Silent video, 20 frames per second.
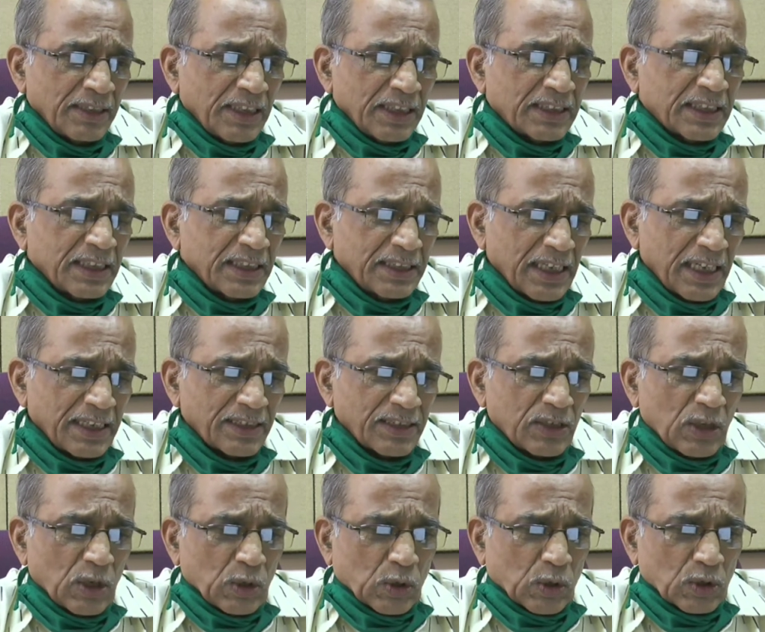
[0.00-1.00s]
Diseases
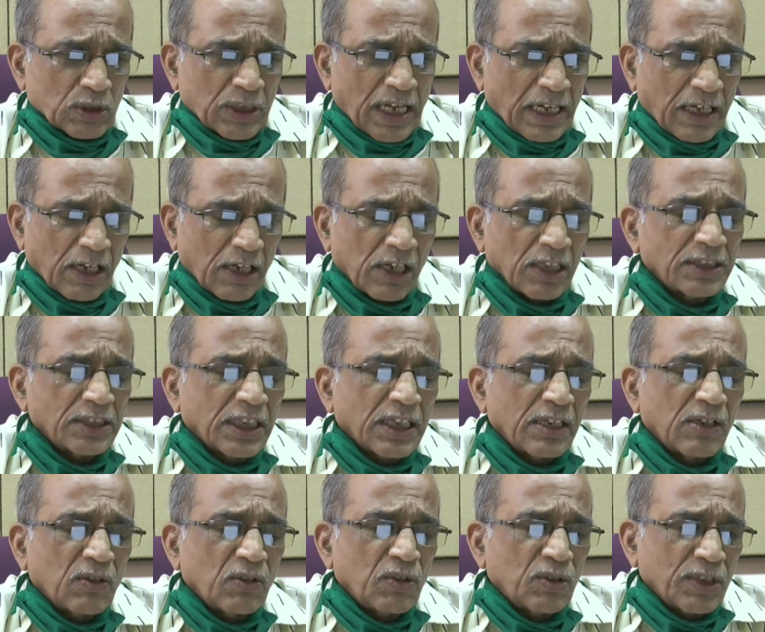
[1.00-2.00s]
due to
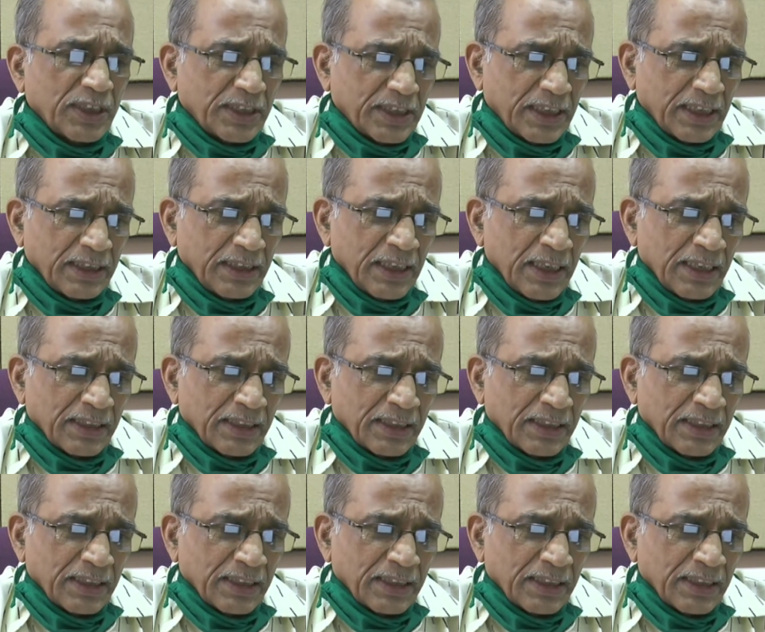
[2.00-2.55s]
psychological origin,